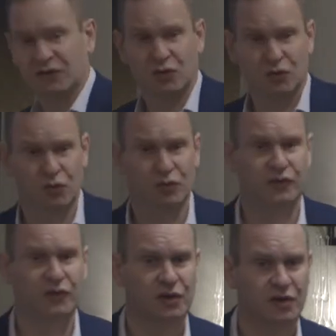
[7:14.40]
there's an
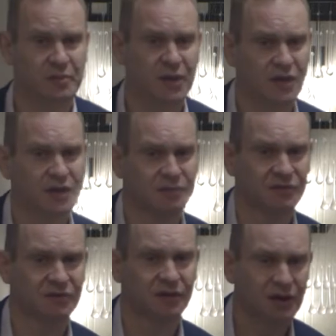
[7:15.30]
awful lot of pipes.